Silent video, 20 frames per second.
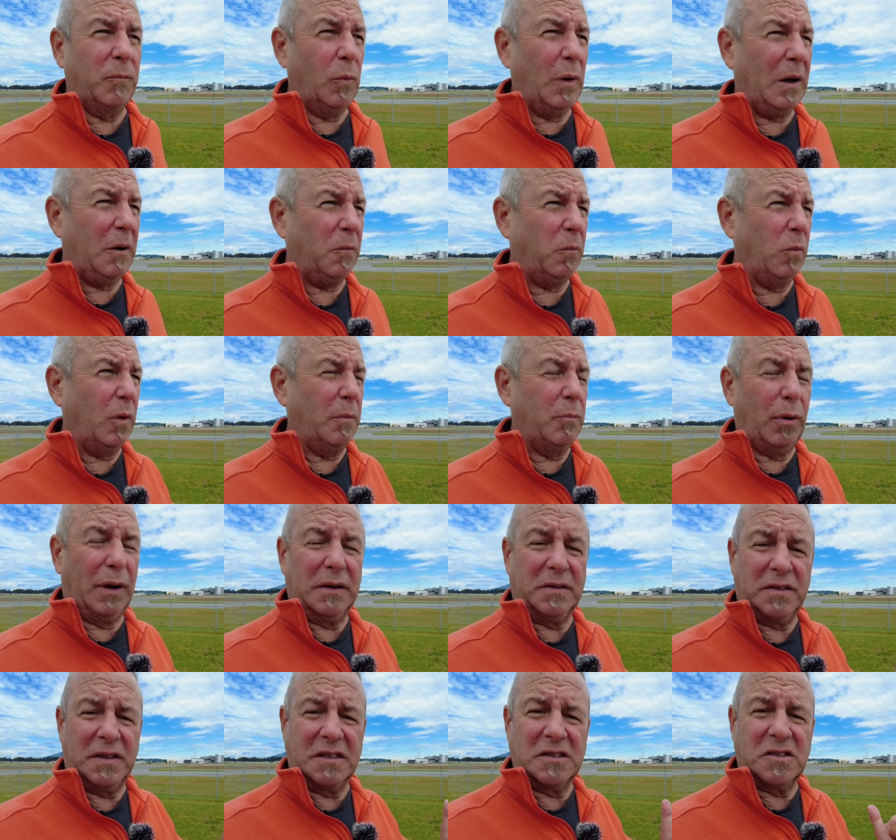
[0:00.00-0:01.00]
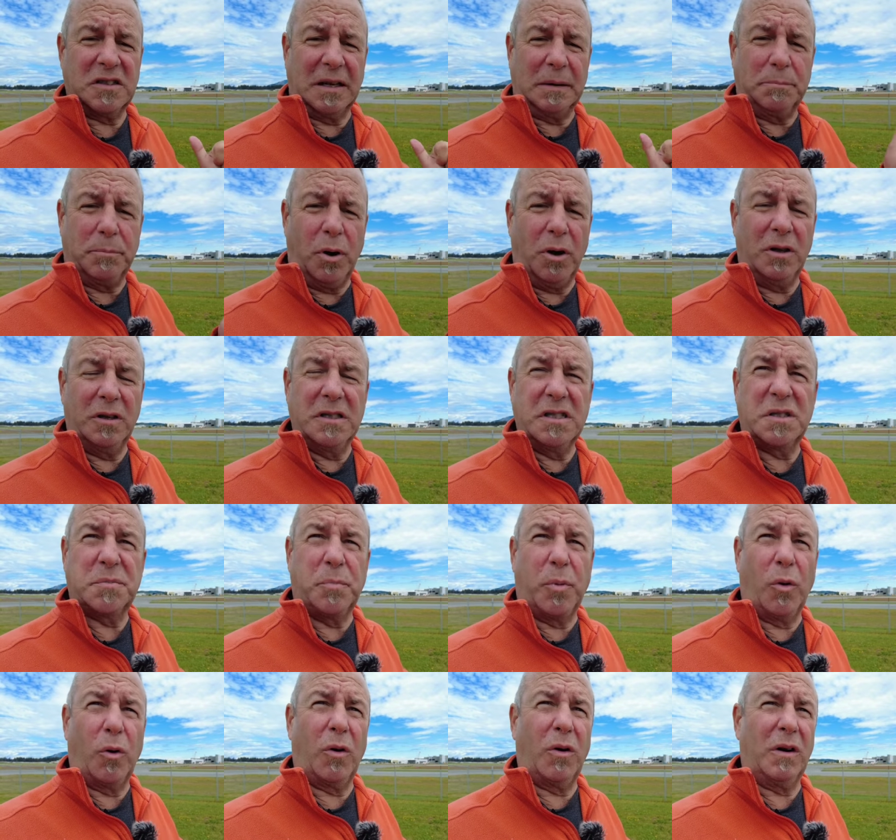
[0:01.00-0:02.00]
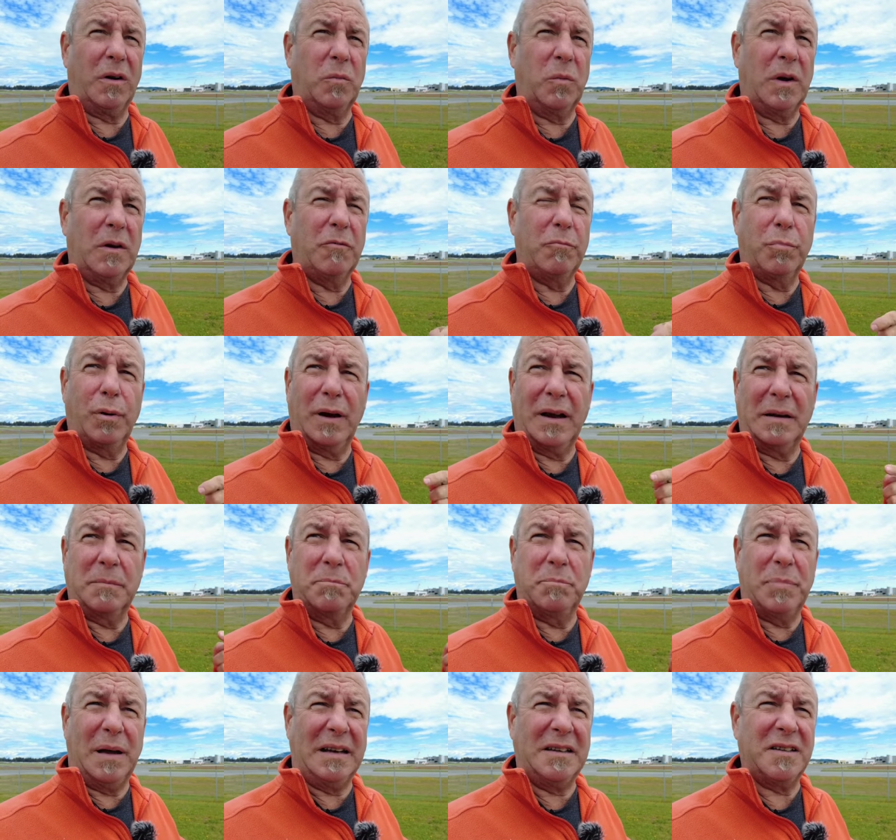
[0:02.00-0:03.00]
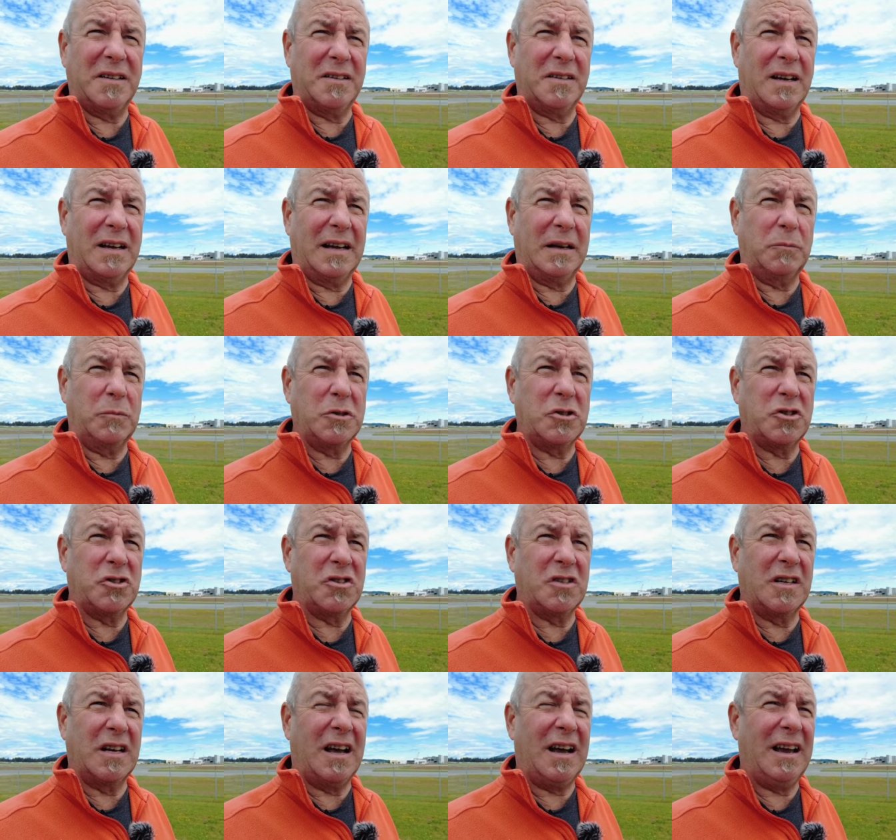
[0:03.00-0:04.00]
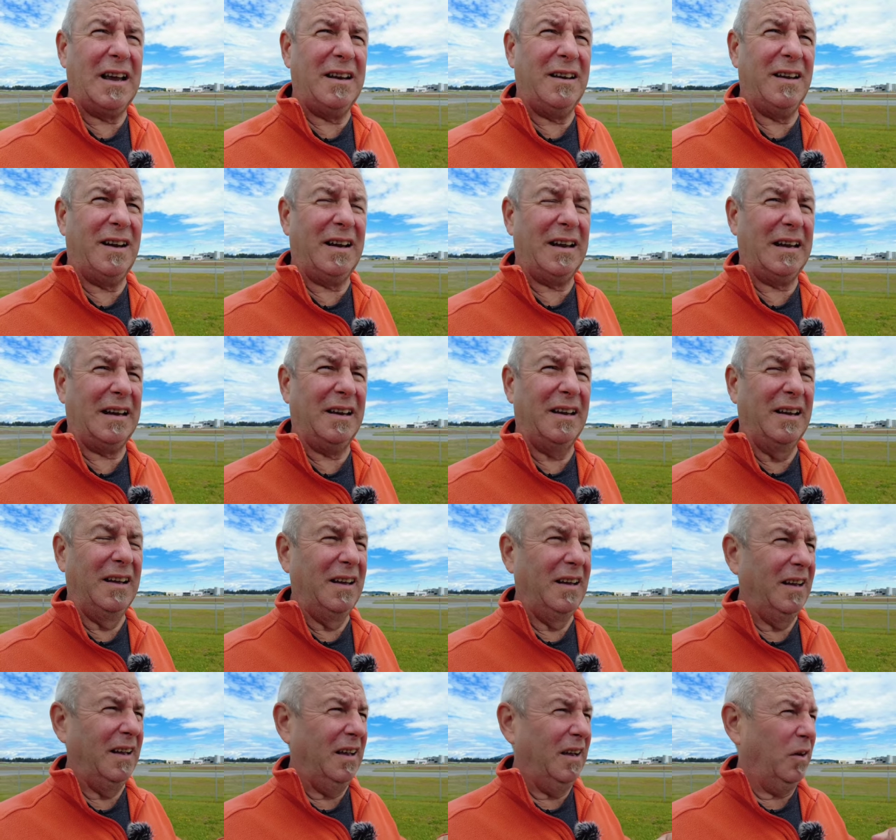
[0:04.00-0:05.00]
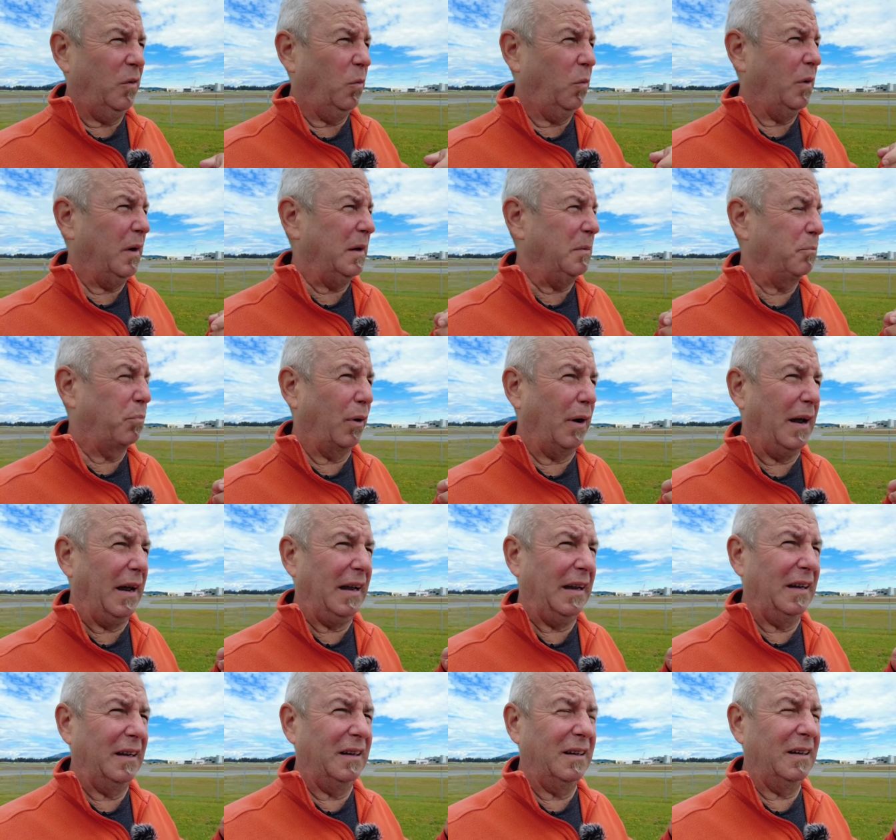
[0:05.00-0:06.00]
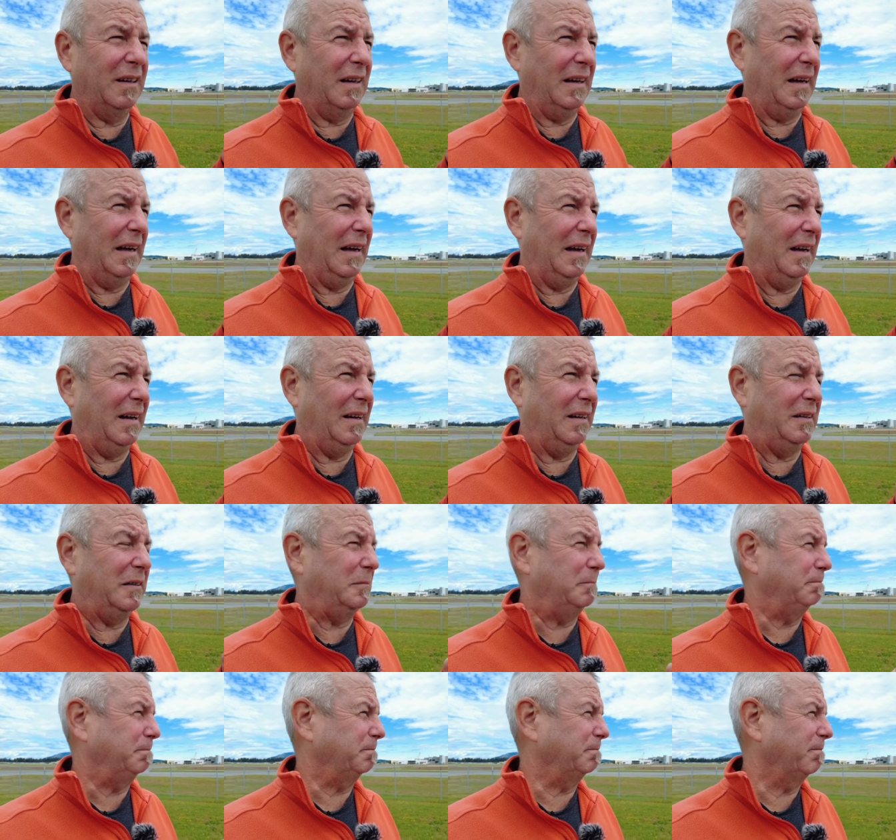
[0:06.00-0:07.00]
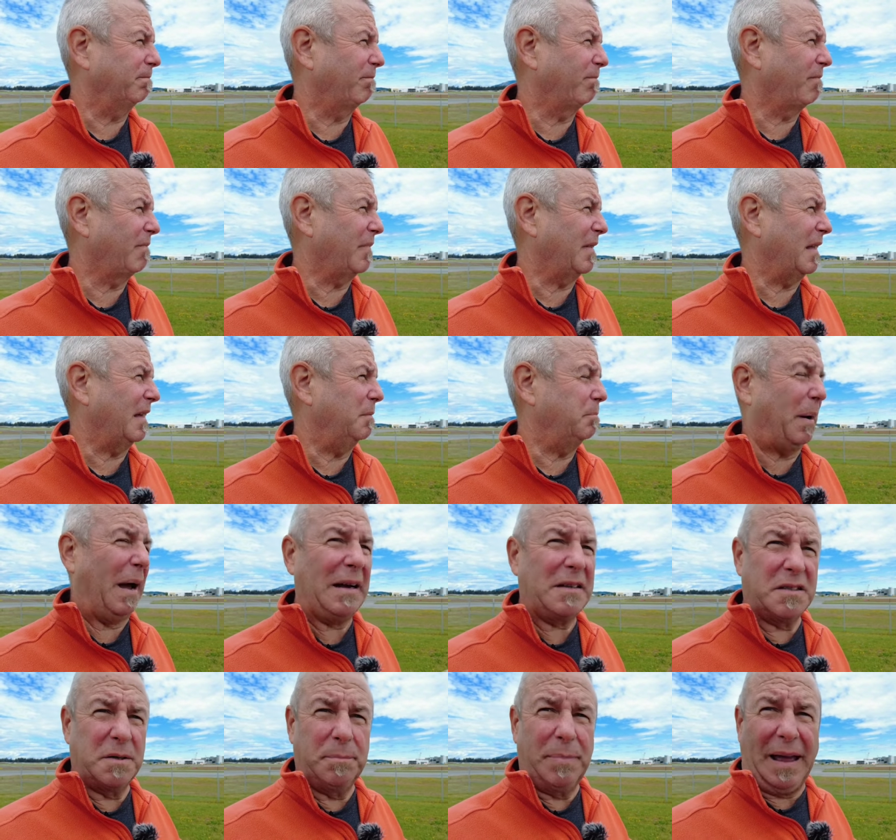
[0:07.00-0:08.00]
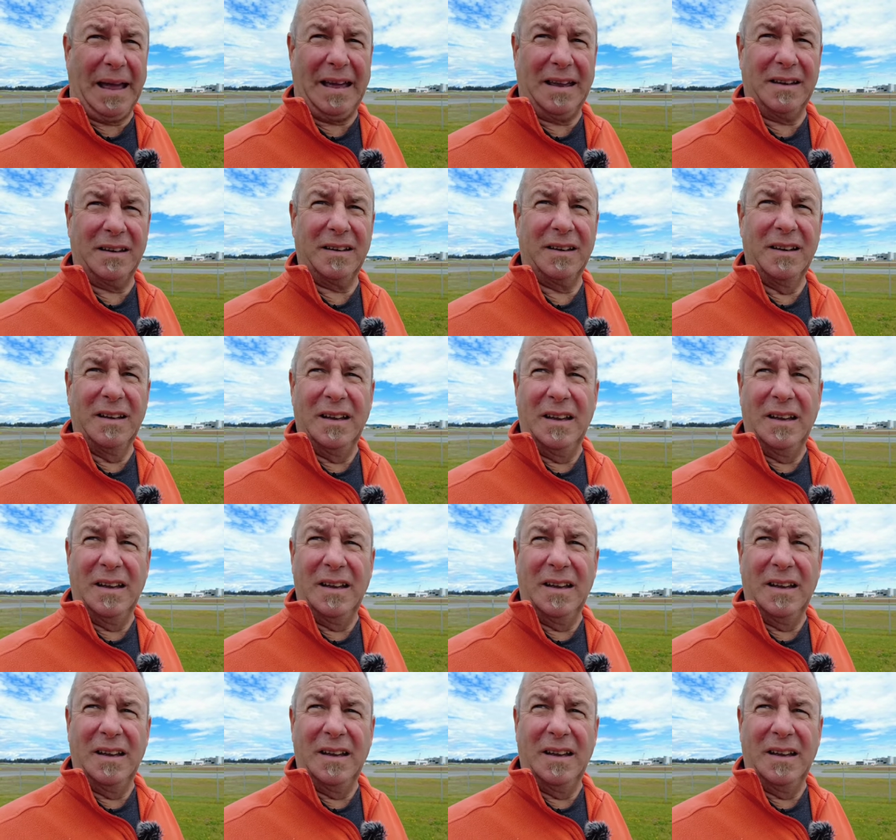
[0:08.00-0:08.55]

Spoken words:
Well, we bring things like polysporin, we bring betadine, which is an iodine, we bring Bactaban,